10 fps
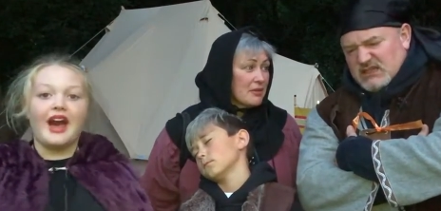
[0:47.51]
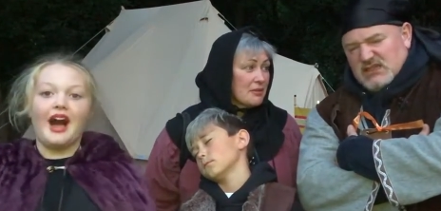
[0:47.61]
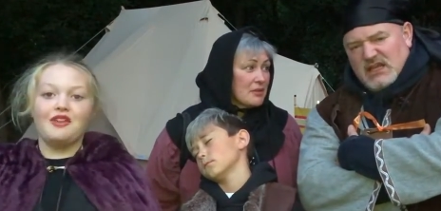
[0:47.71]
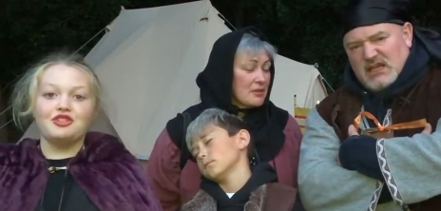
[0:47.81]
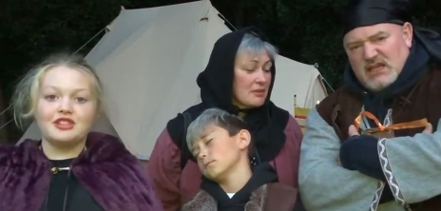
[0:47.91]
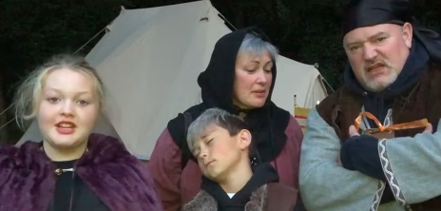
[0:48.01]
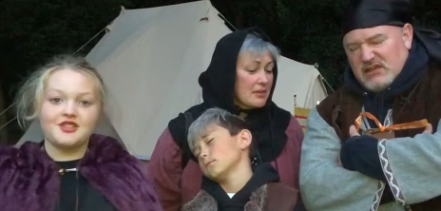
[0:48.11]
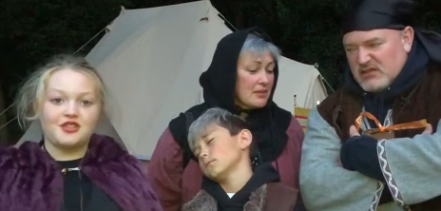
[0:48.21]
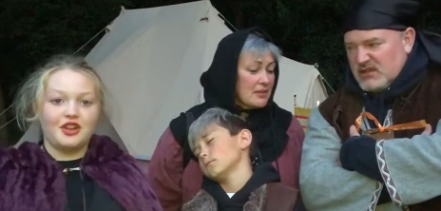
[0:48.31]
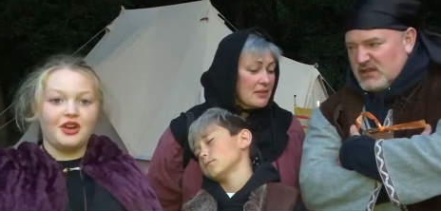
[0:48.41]
Speaker 1: They're half a
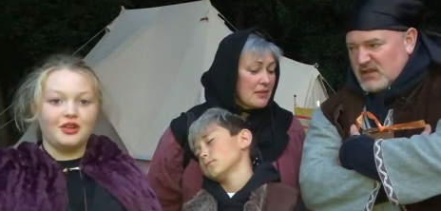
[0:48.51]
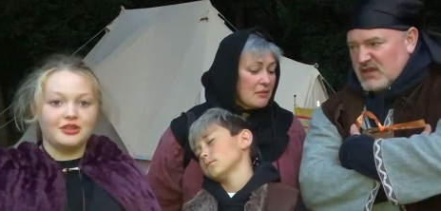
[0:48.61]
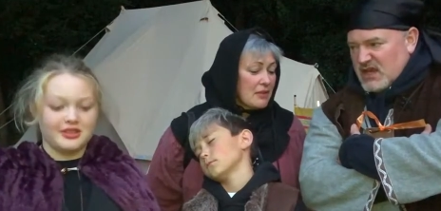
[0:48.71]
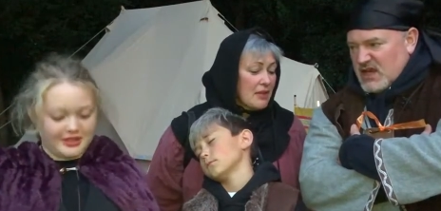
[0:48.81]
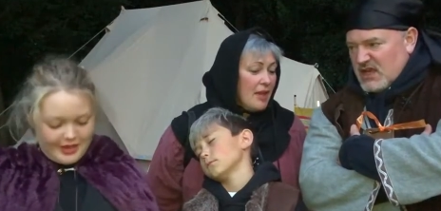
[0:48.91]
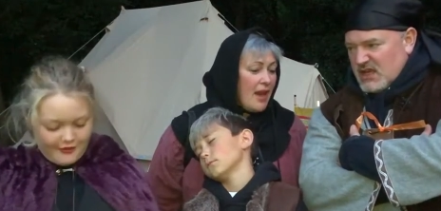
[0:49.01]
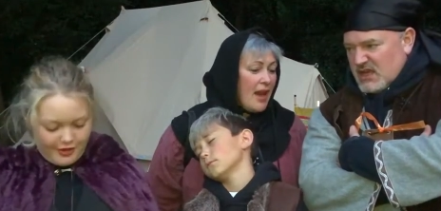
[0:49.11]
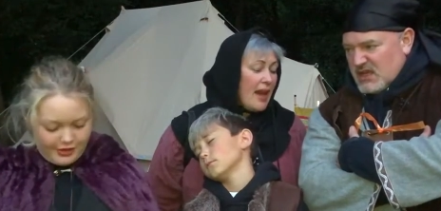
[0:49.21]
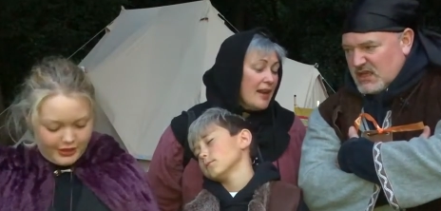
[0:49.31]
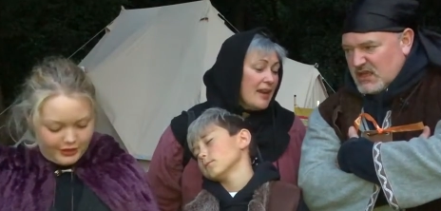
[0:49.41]
century old. Yeah. They're
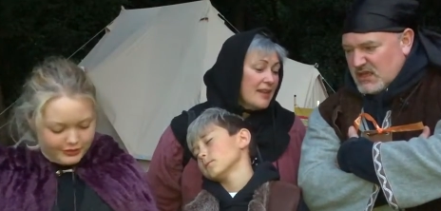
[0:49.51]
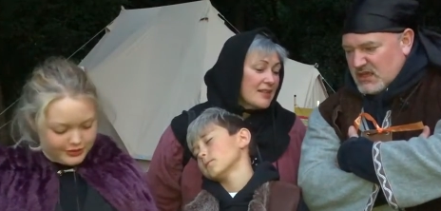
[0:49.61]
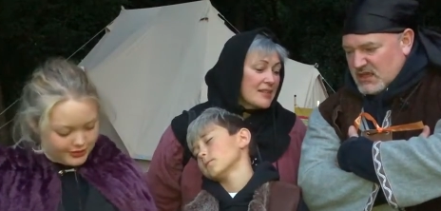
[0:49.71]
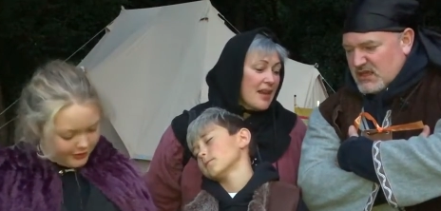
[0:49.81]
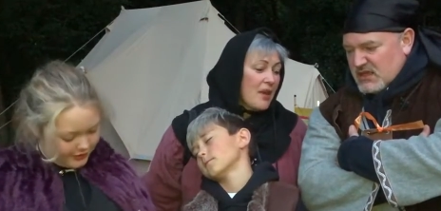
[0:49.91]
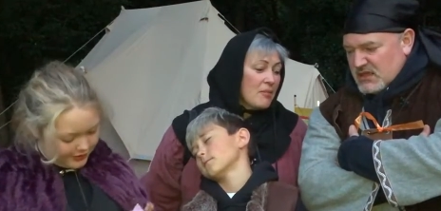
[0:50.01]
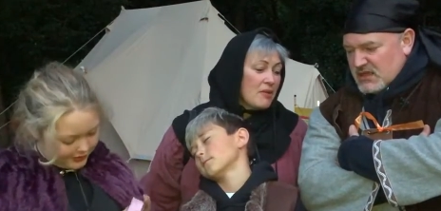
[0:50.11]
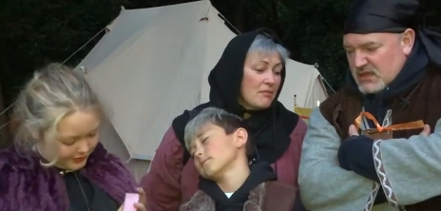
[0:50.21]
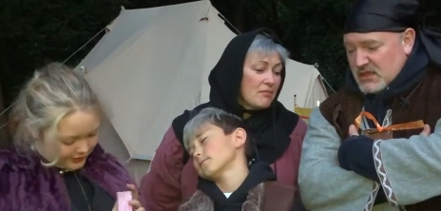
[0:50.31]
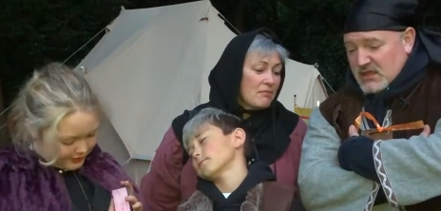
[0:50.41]
very and old. it does help
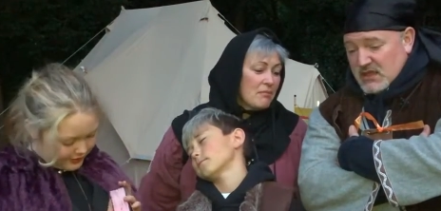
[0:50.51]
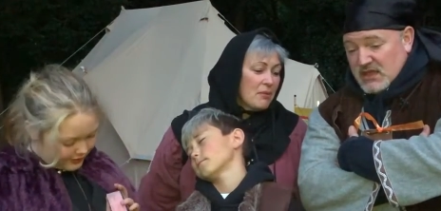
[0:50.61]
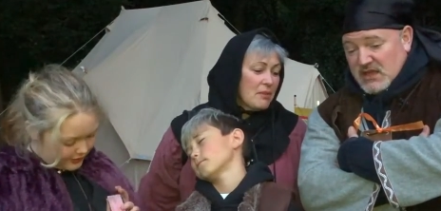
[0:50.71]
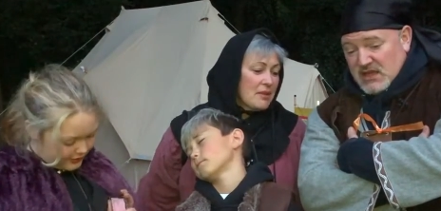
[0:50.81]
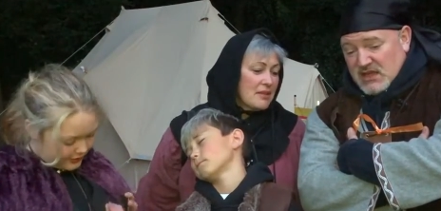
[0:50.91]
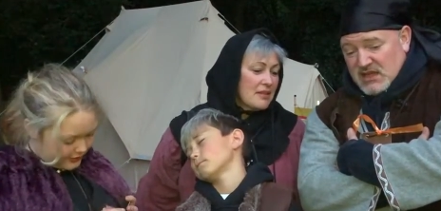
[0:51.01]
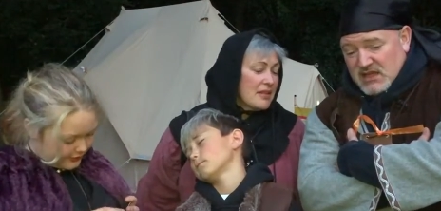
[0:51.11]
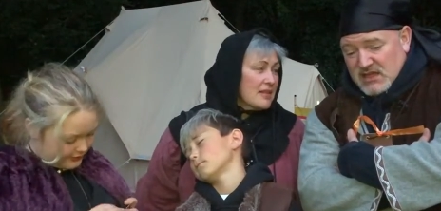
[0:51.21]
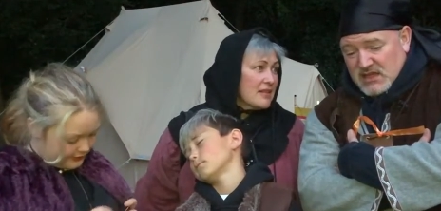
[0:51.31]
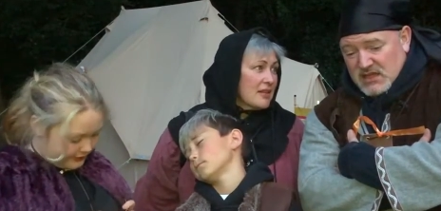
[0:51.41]
that when we
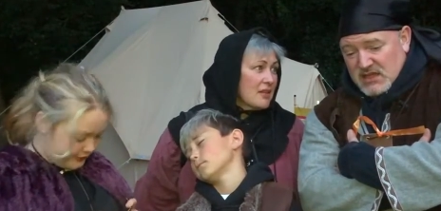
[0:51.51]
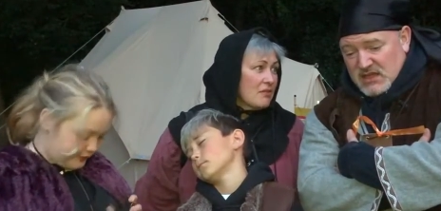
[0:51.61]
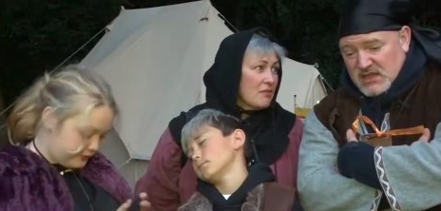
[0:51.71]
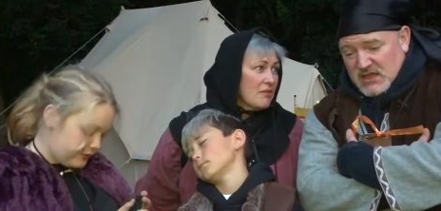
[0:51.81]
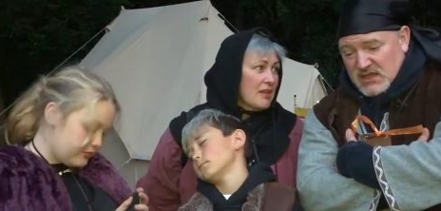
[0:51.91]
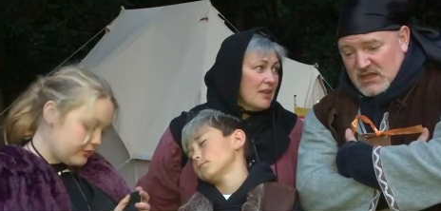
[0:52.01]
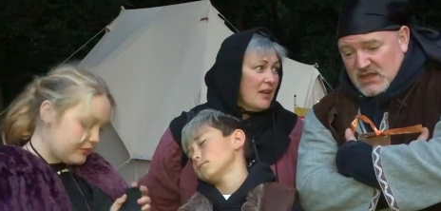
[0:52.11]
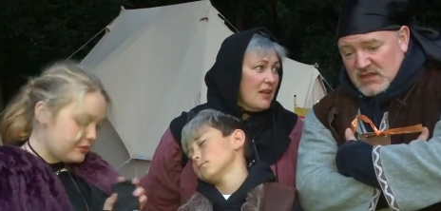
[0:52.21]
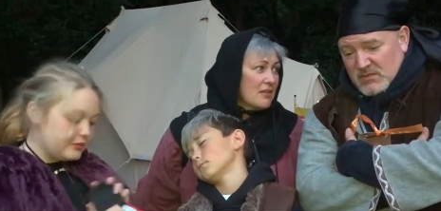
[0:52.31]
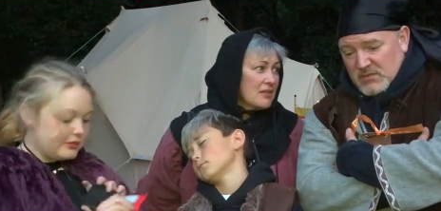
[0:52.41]
did this kind of event
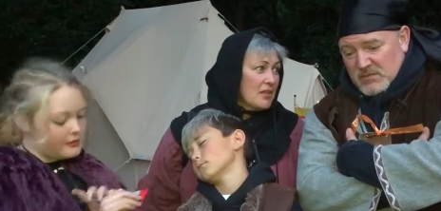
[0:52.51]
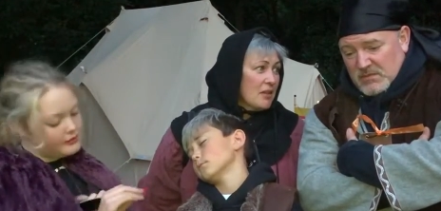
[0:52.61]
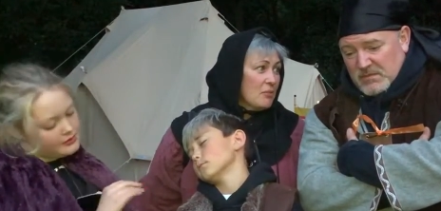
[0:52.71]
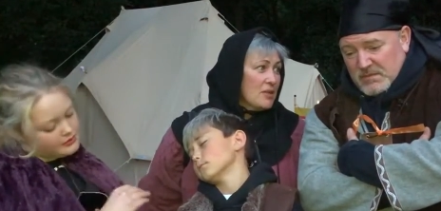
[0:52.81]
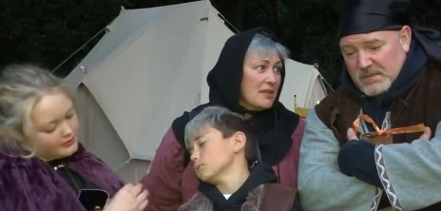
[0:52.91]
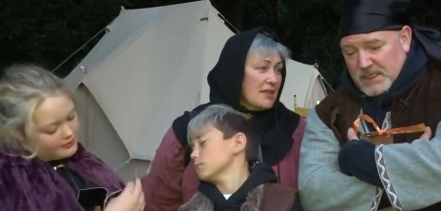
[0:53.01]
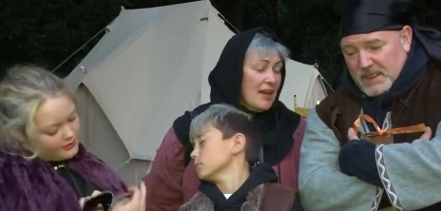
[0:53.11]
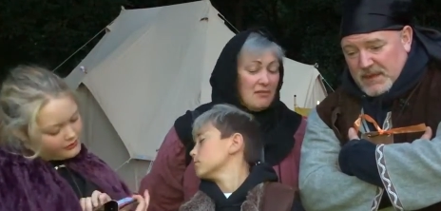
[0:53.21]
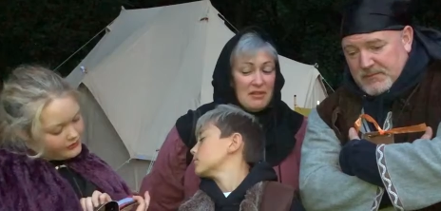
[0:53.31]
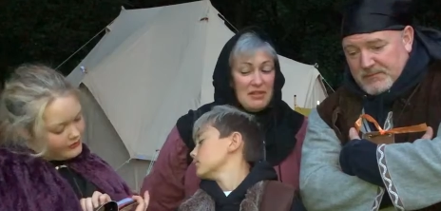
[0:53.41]
last time, we didn't
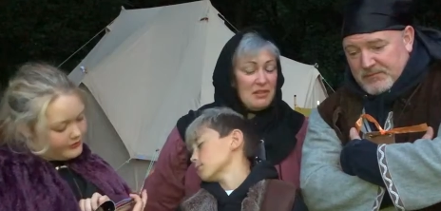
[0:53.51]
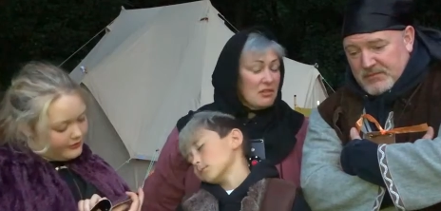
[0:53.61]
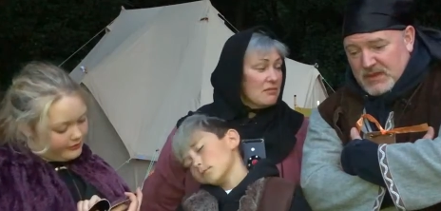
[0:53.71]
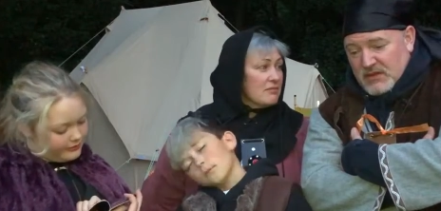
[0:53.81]
have these two.